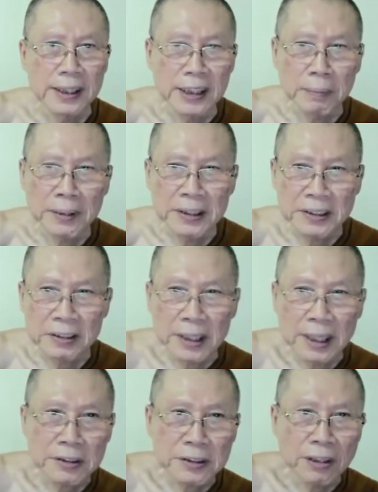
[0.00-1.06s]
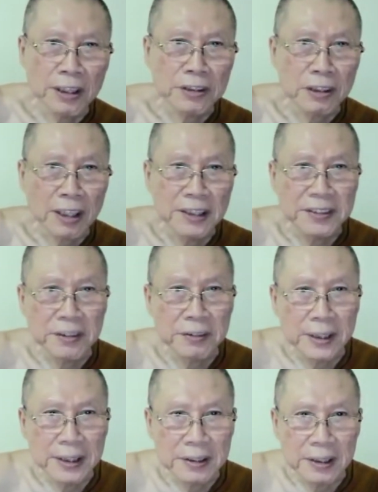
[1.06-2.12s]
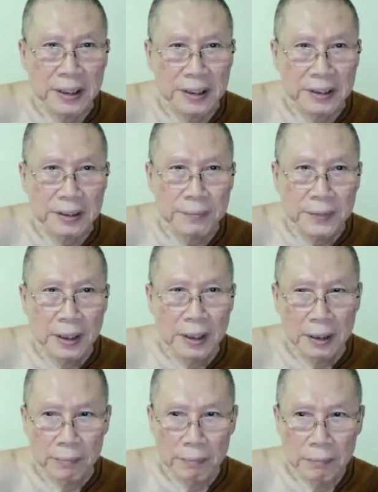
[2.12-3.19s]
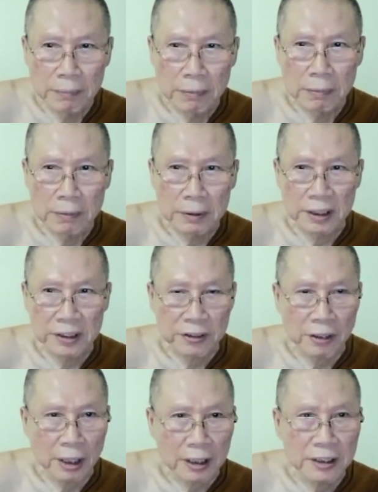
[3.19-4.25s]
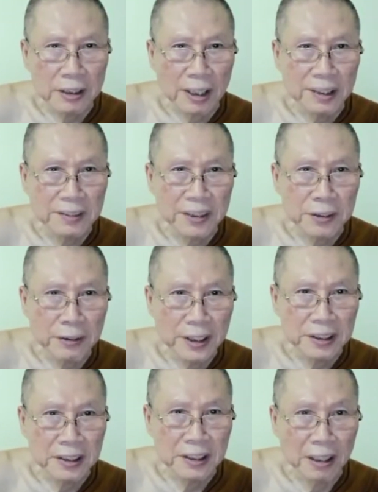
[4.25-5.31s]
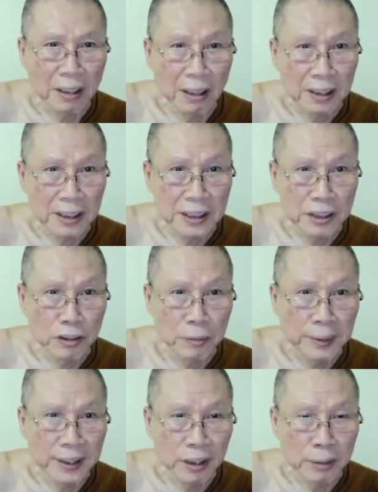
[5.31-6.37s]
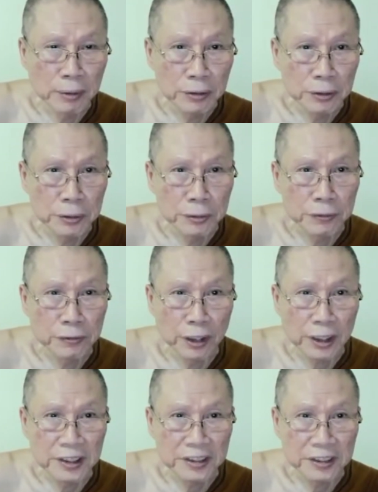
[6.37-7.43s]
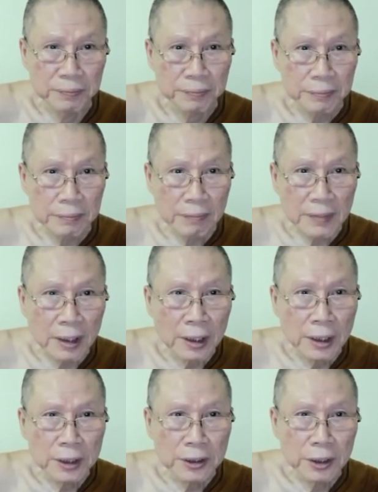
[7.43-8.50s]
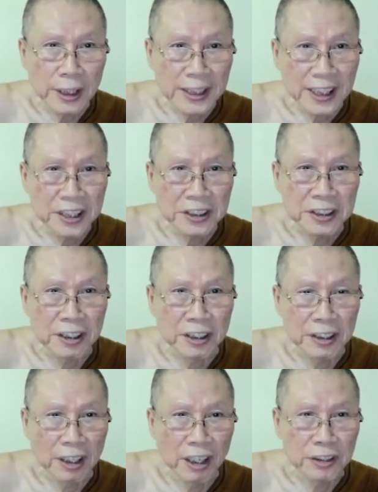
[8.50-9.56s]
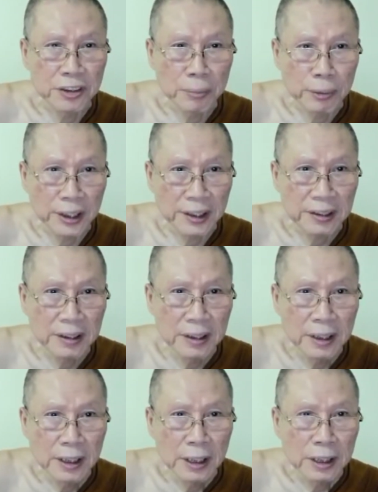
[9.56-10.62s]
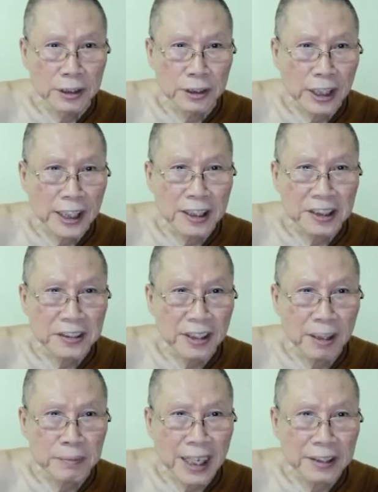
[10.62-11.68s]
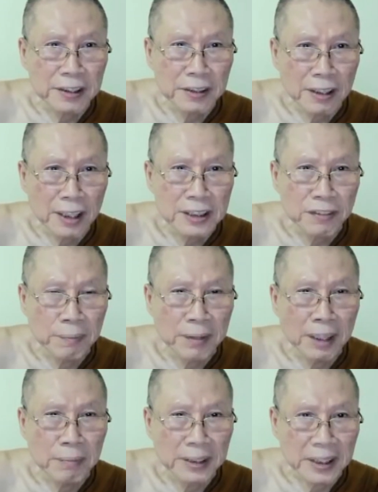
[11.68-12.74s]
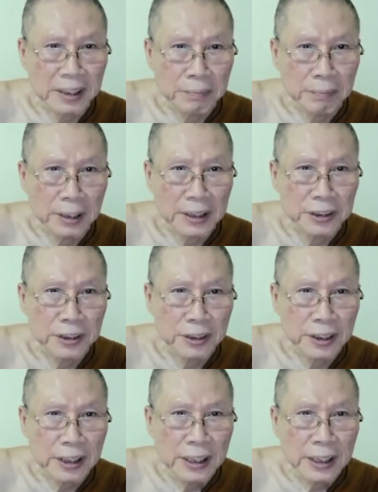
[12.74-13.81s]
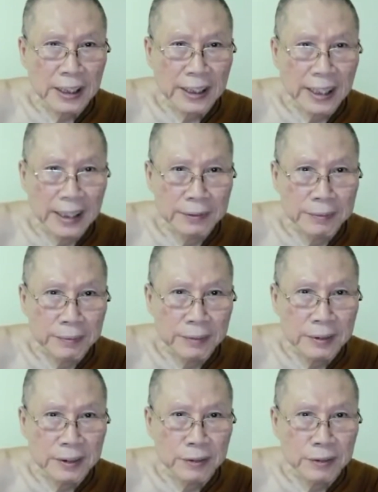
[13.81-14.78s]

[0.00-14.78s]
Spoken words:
It depends on how strong your concentration is. The stronger your concentration, the longer you will be able to focus your attention on your breath. You cannot stop other thoughts from coming in, but you can